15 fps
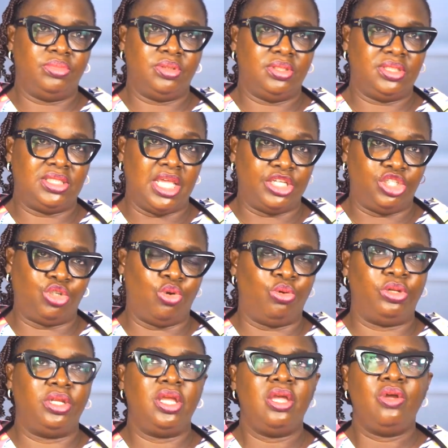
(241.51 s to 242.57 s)

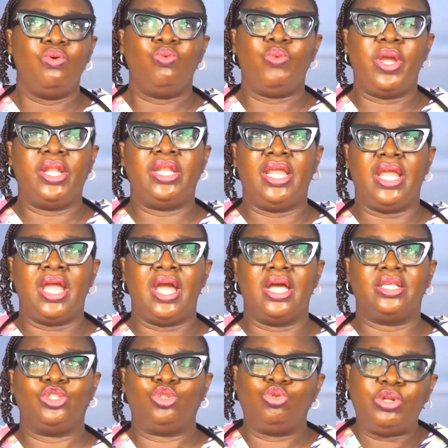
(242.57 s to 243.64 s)
session, where the
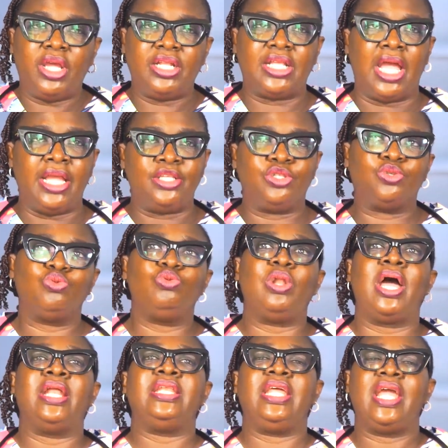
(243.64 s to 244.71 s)
students are in school
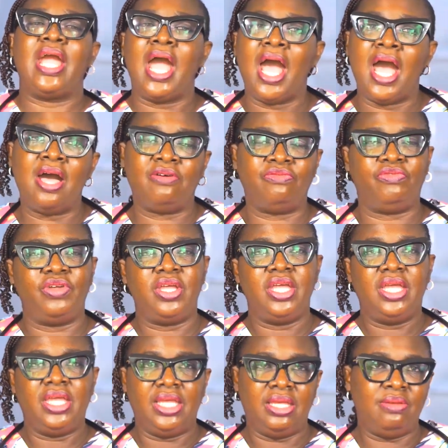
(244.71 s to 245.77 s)
and they have
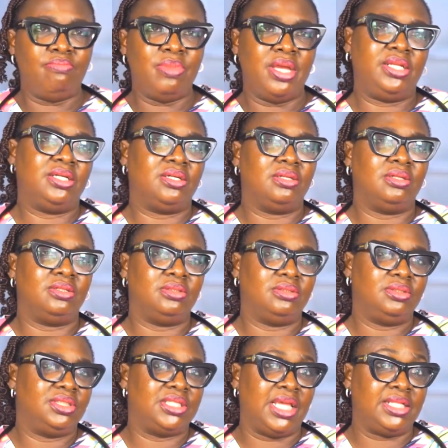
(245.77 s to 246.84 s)
a medical
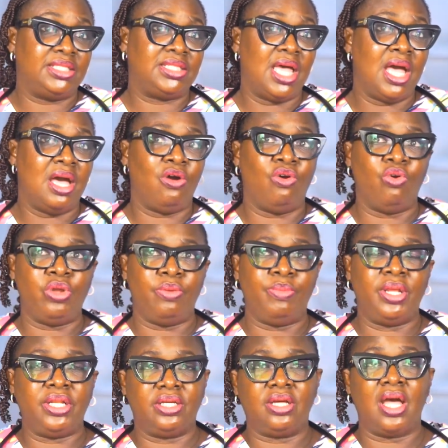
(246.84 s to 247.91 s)
center or a
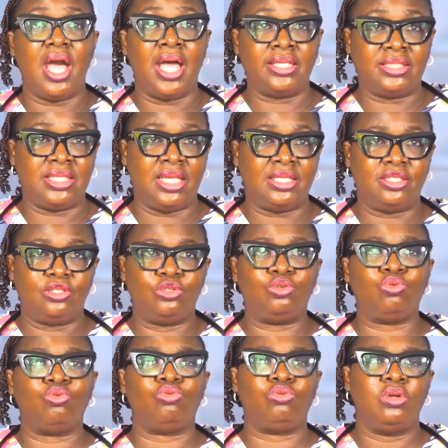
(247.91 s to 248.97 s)
medical access
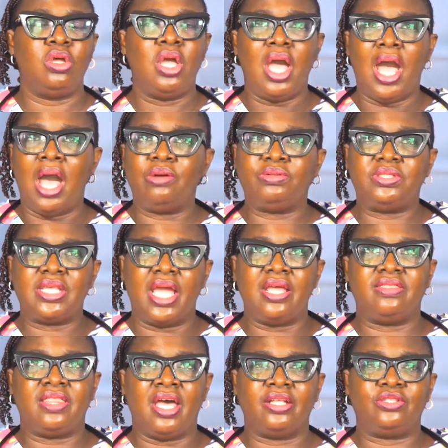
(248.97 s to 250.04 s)
to.
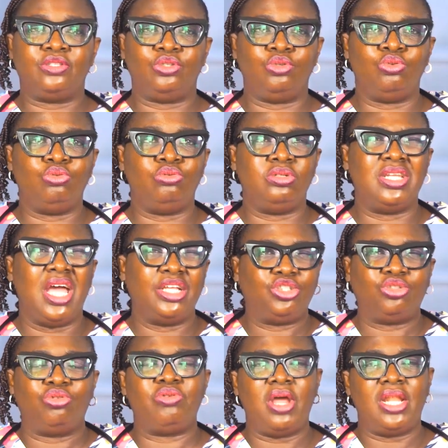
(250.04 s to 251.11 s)
Outside that, you
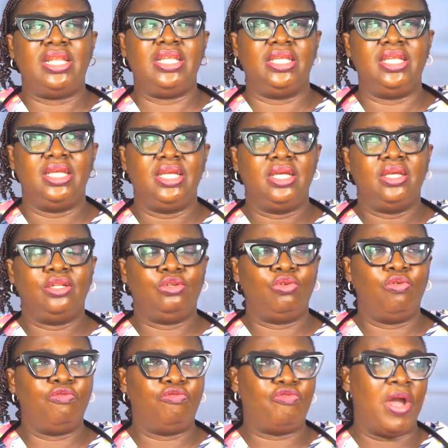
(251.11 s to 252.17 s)
naturally
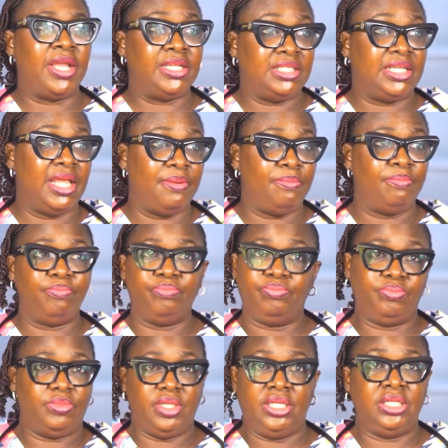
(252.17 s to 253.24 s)
don't find them
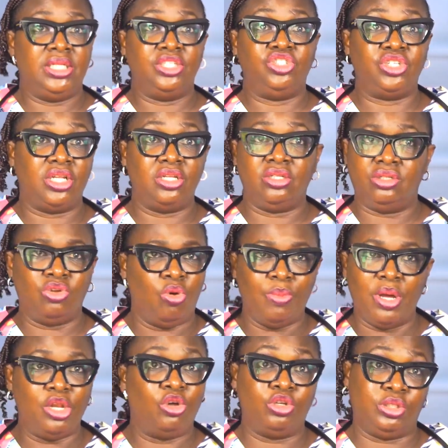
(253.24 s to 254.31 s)
in the
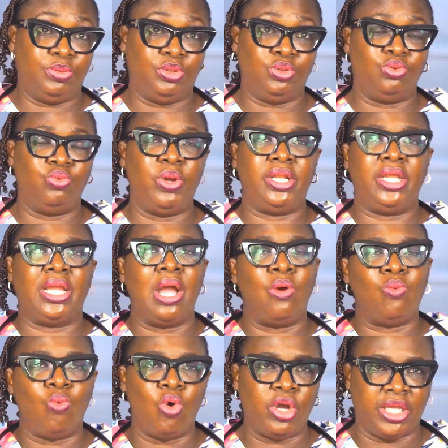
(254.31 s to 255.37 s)
normal hospital where they
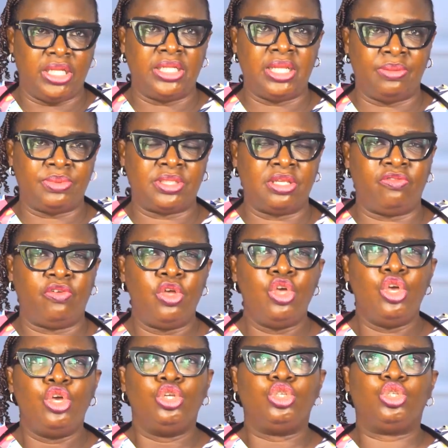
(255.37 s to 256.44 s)
can walk in themselves.
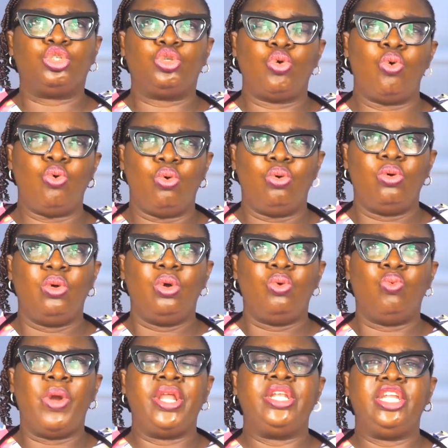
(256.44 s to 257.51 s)
So
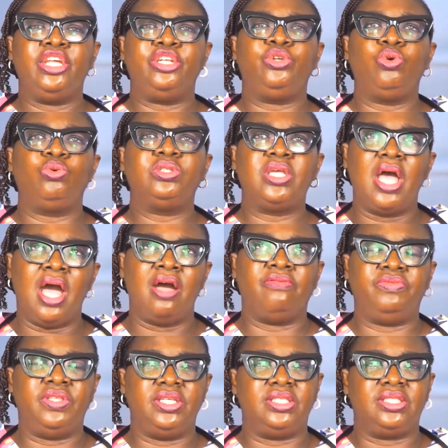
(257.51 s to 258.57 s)
when they don't
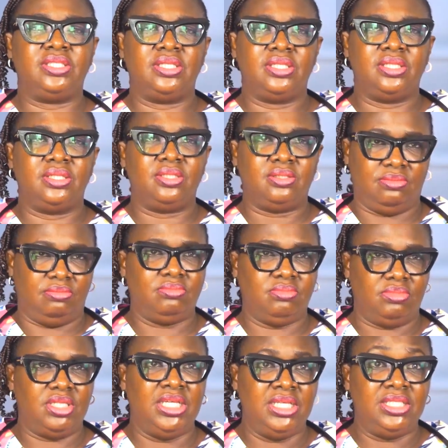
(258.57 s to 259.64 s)
have this
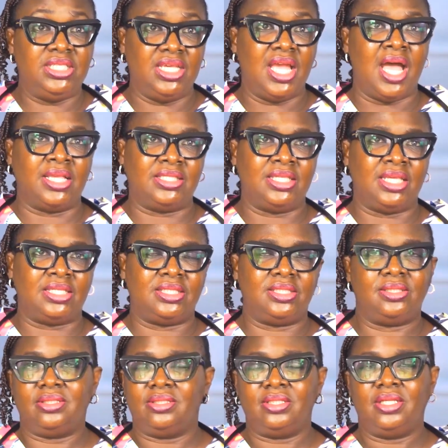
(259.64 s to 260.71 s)
easy
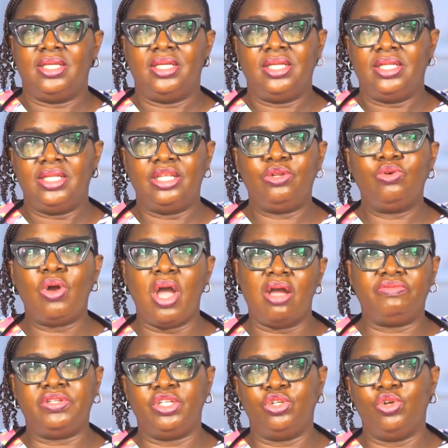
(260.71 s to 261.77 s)
access, they don't
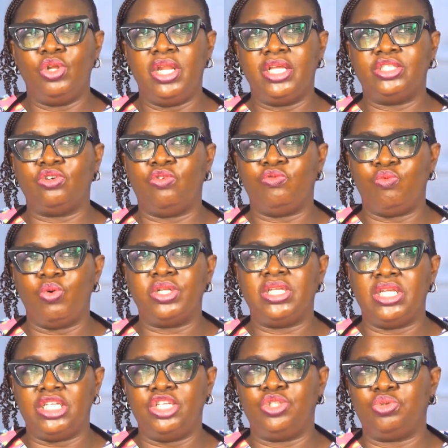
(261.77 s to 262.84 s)
have the knowledge of what
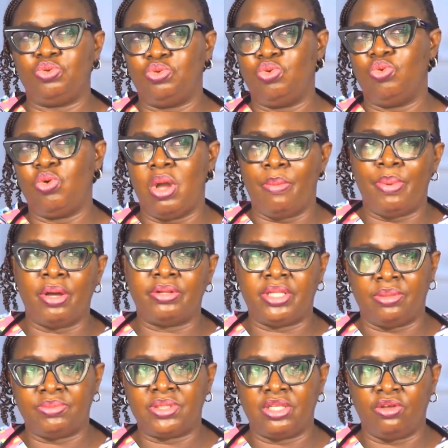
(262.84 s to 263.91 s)
they need to know about
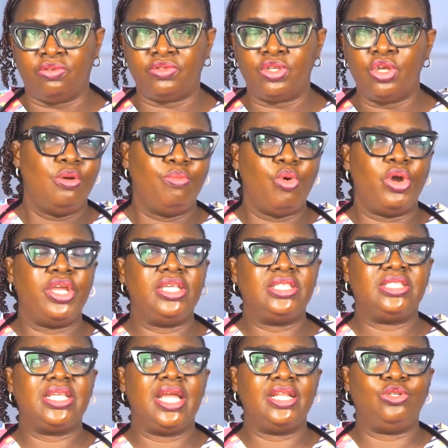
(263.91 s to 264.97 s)
themselves. But
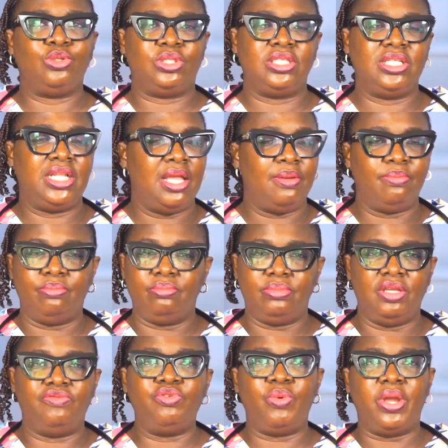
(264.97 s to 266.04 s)
instead, you see them,
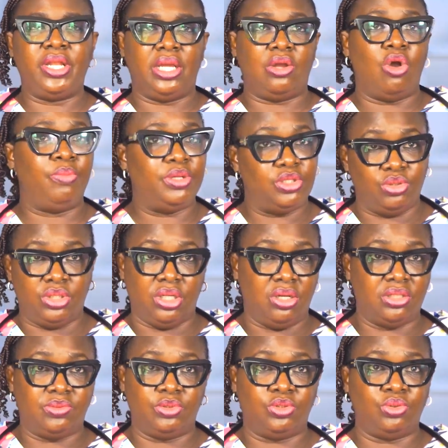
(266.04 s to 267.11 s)
even when they come into the
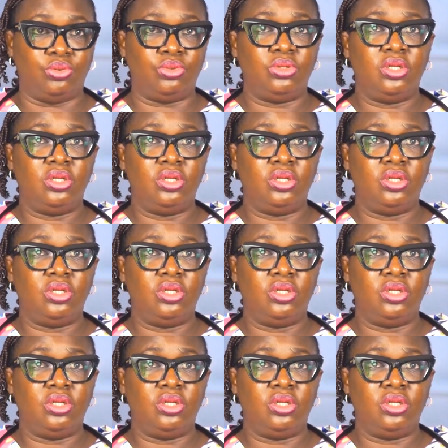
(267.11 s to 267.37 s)
hospital,